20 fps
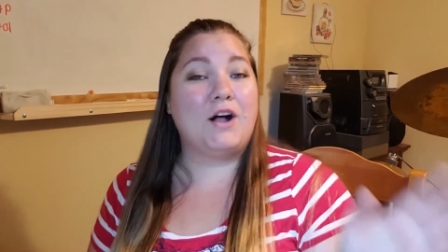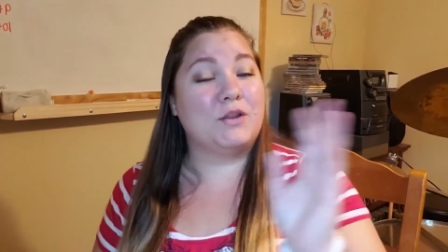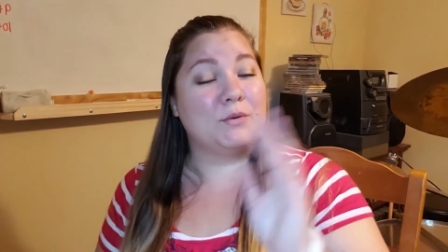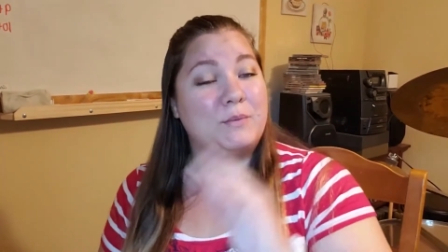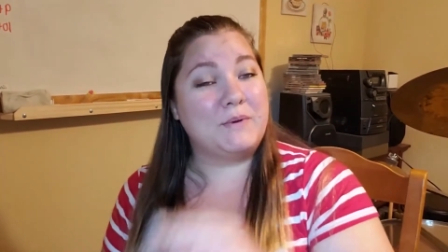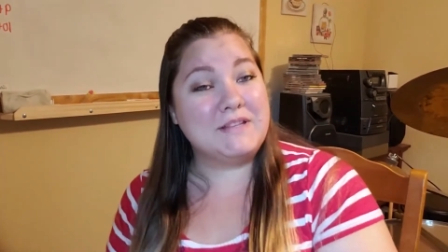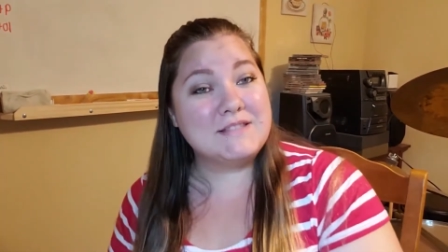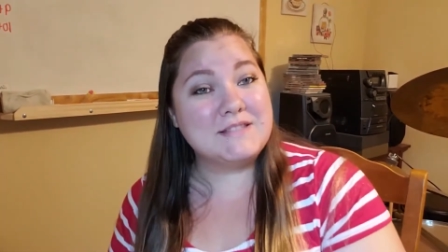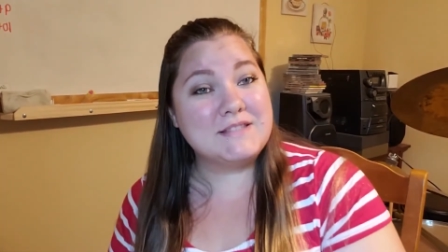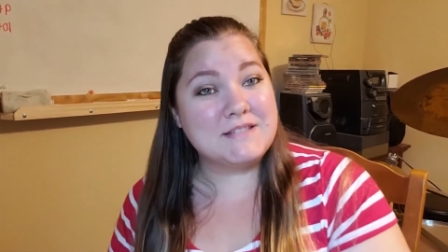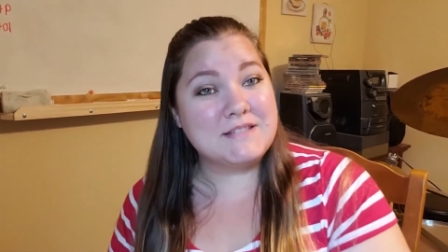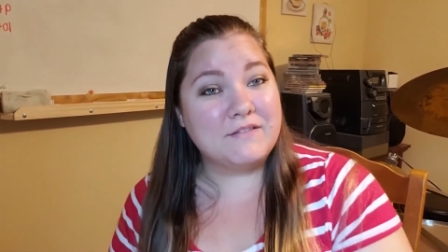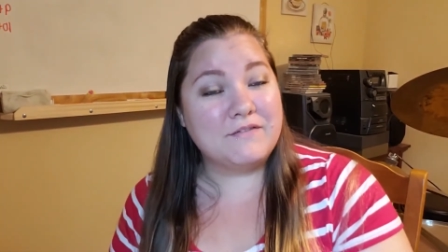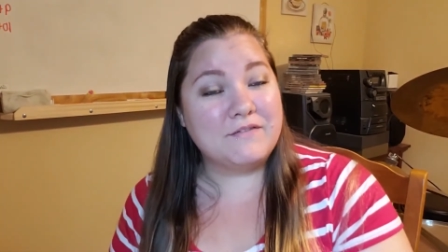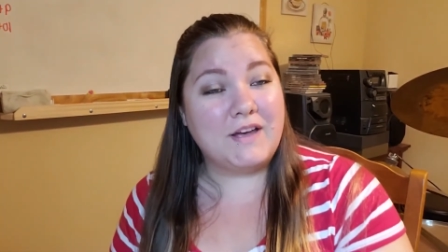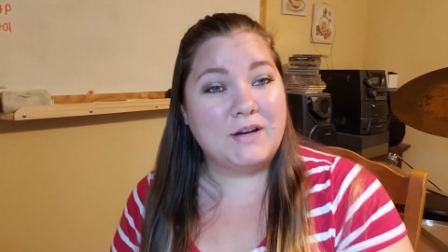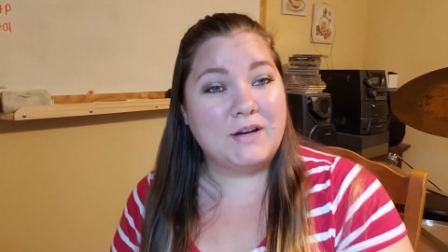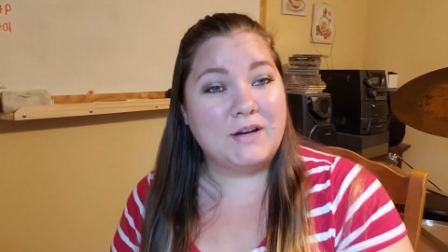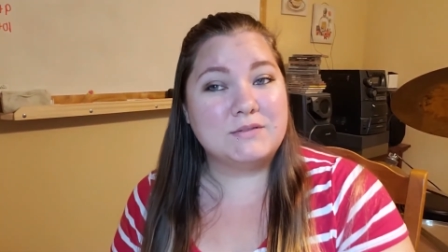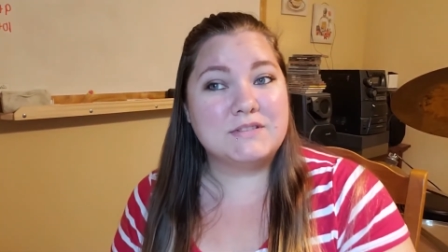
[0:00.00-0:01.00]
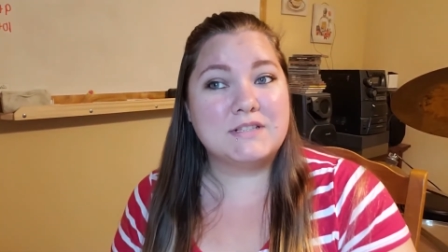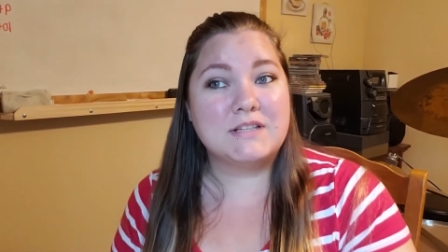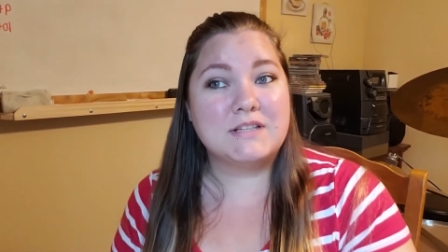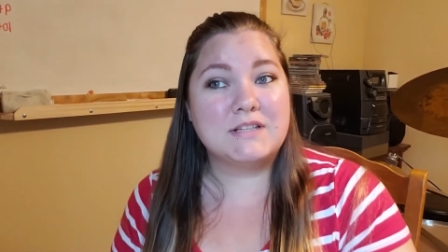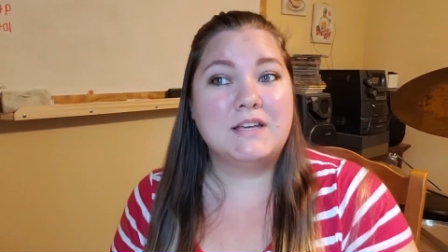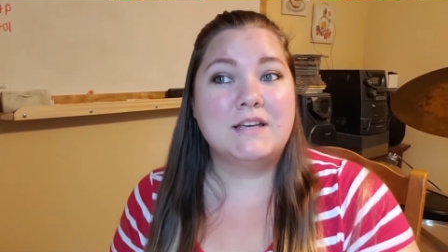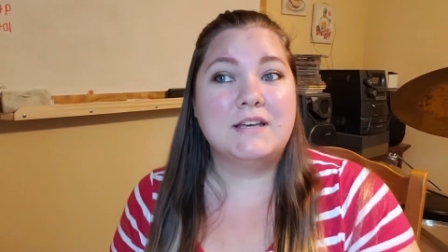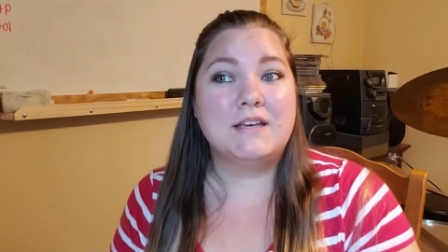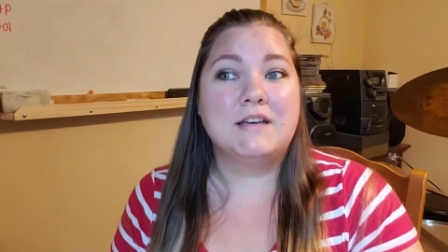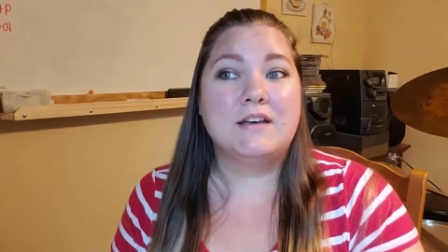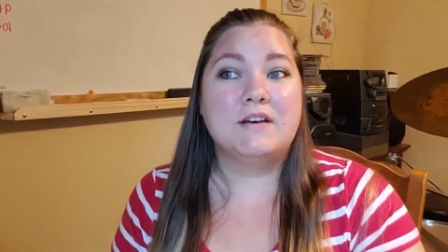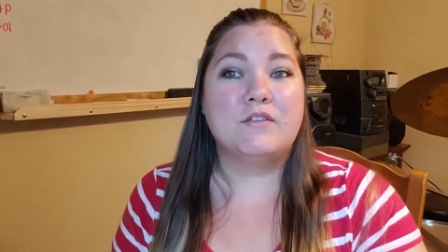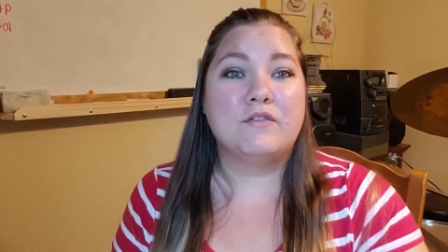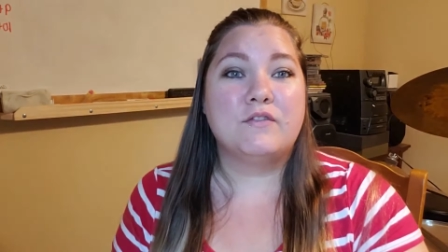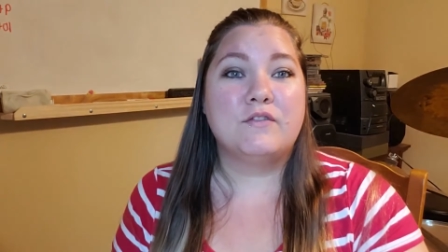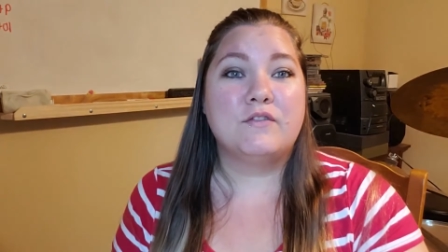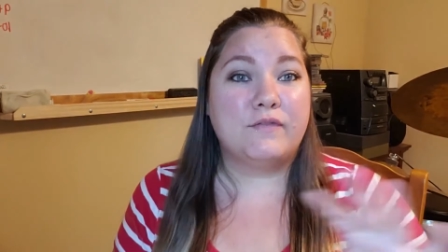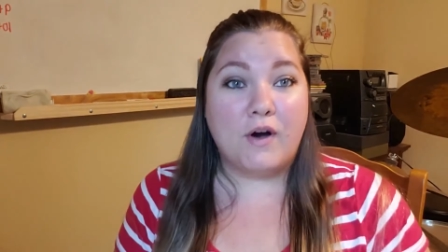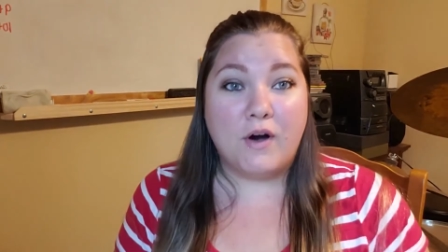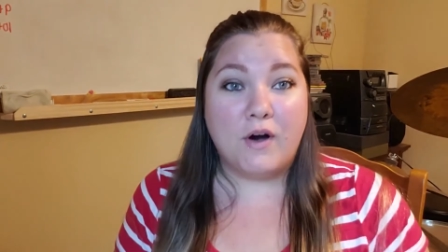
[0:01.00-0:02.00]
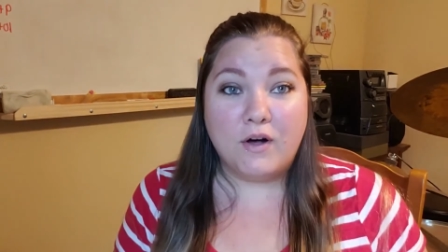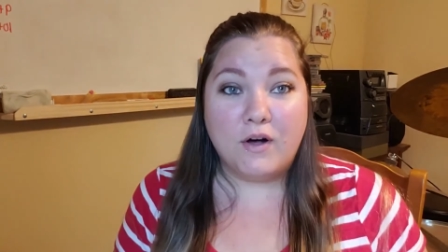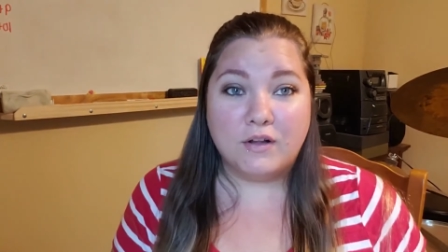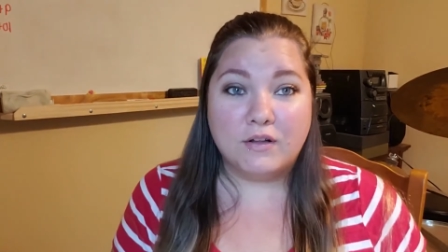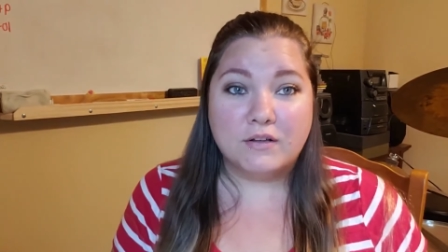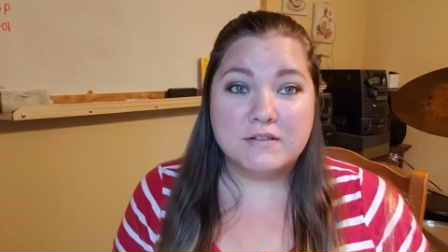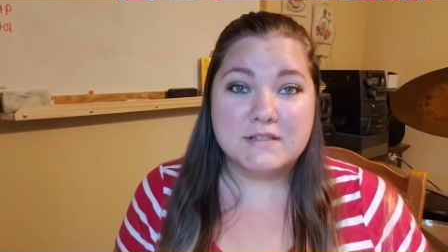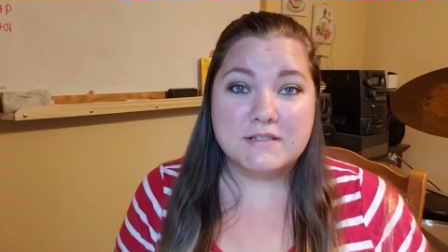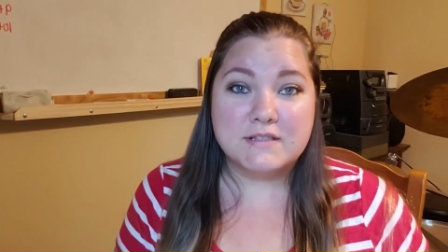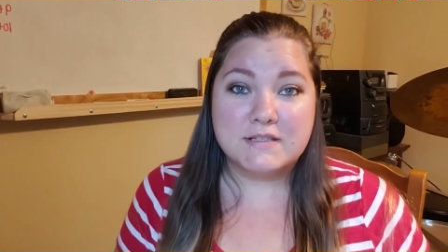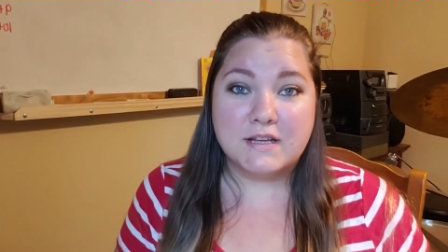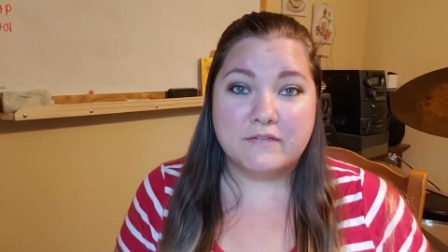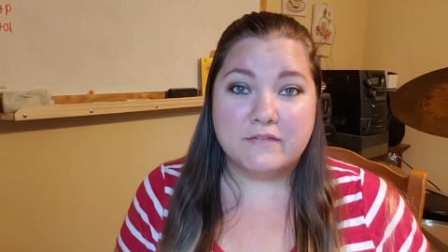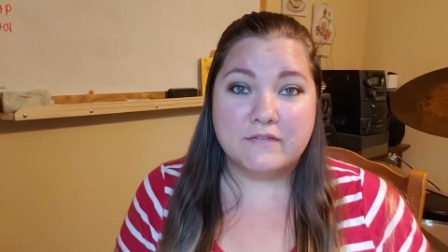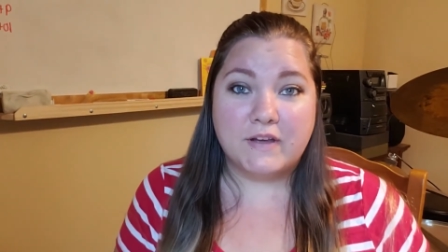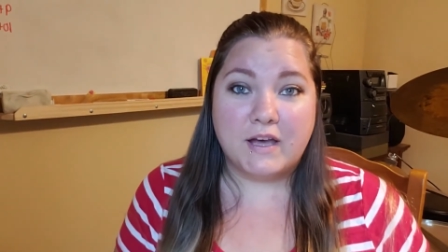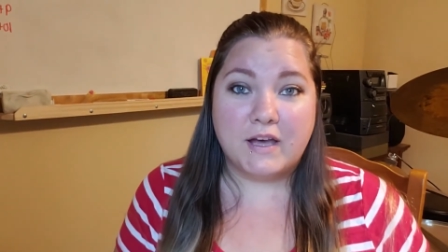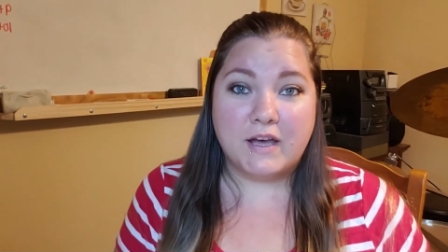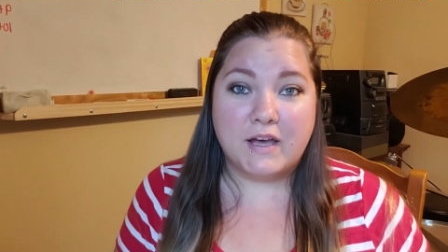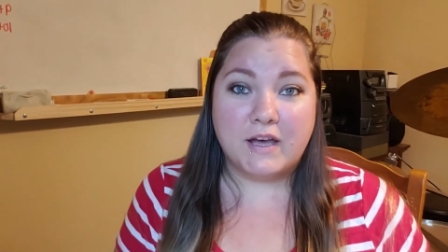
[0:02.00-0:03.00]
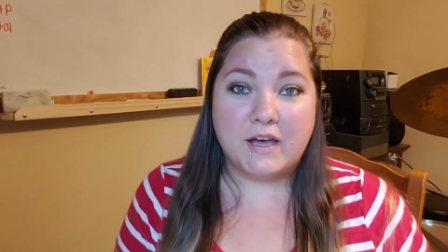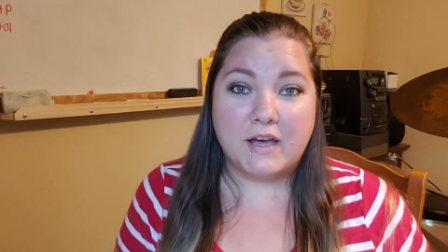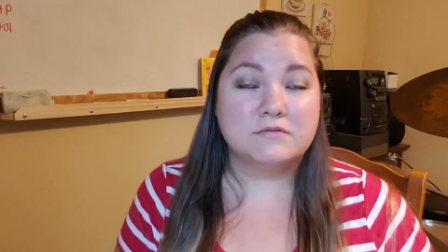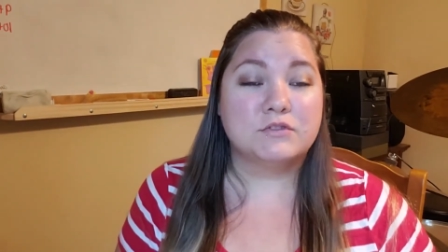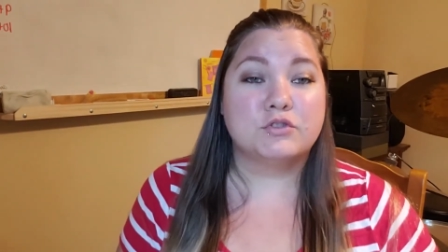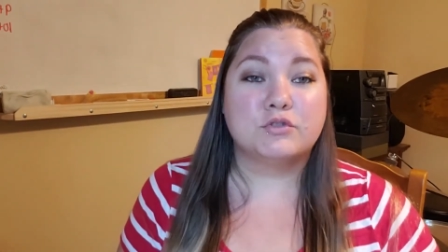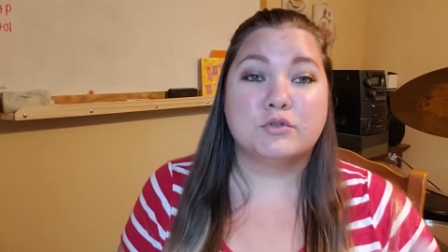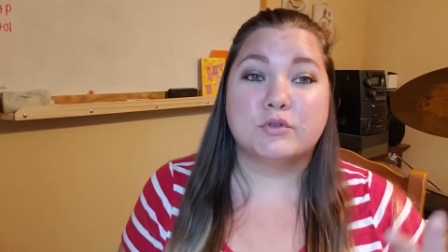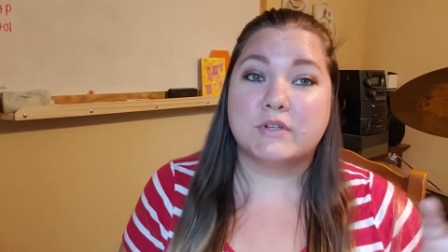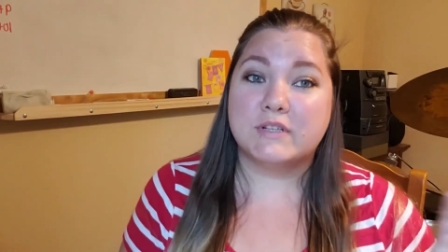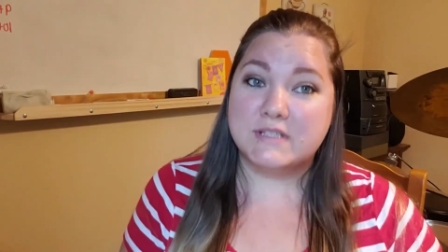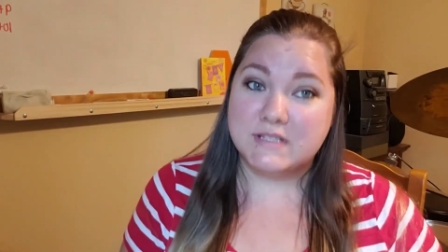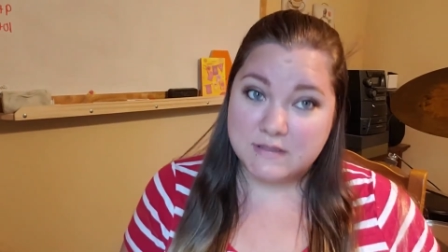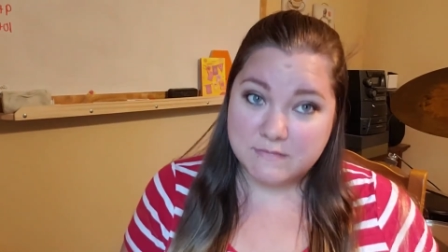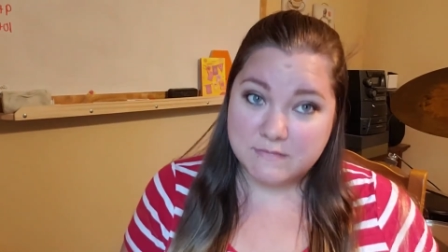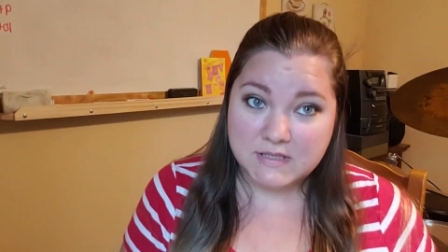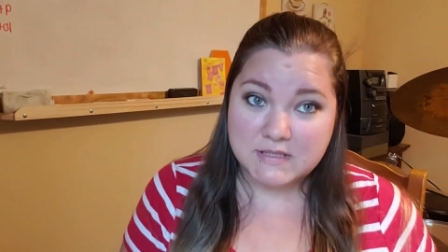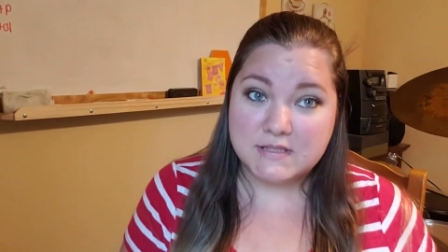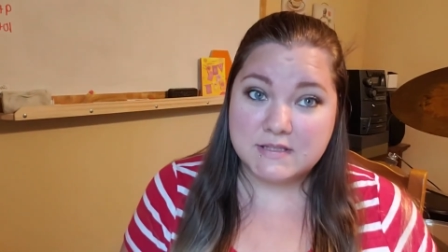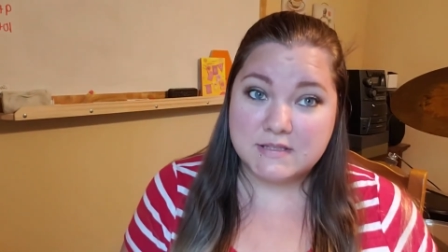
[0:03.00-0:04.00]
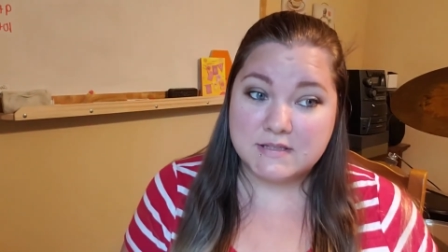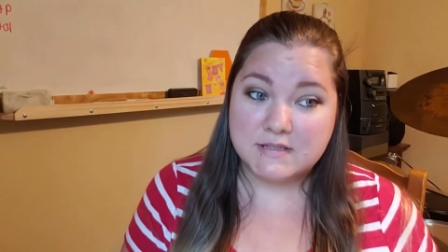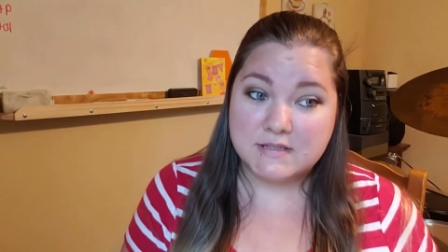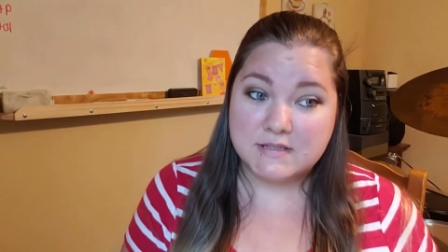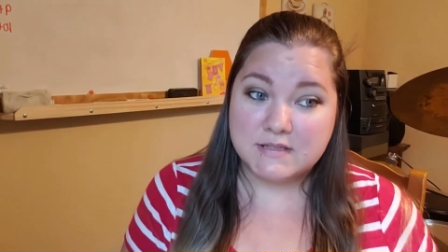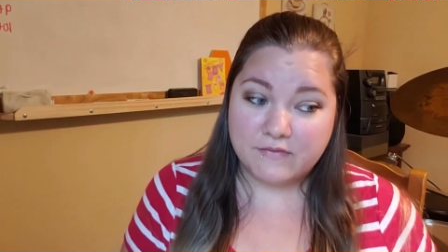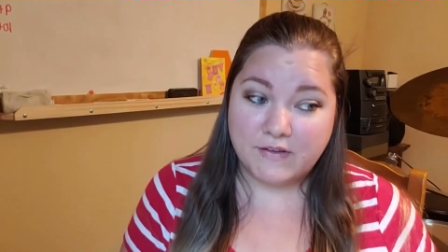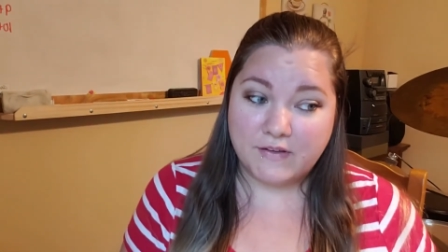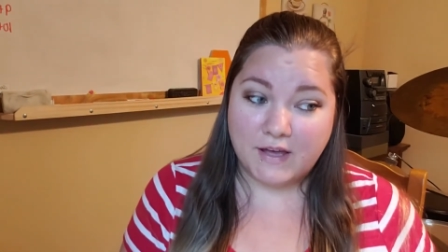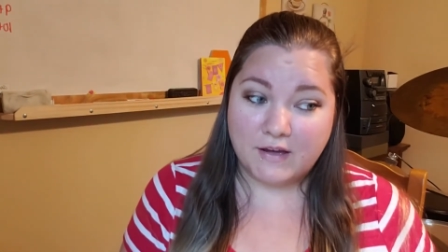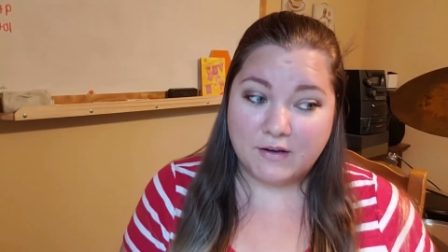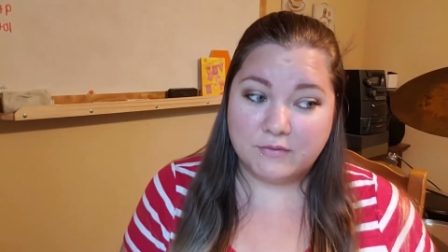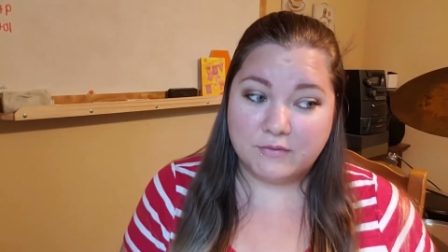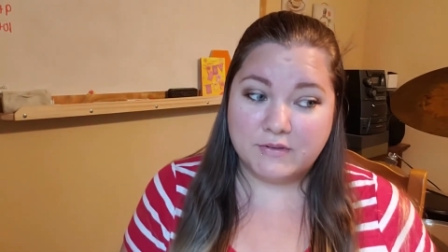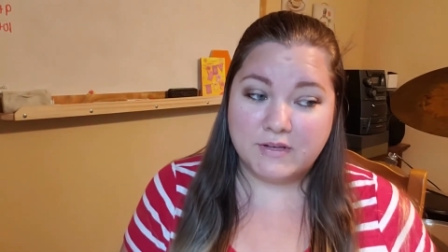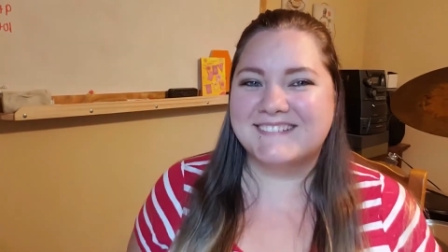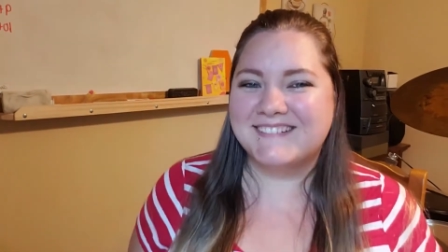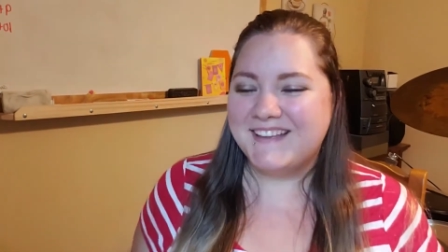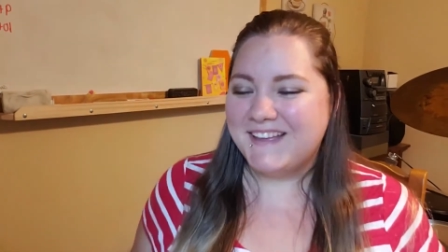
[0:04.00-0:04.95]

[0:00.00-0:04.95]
Halloween stuff out, fall stuff out, Christmas stuff out.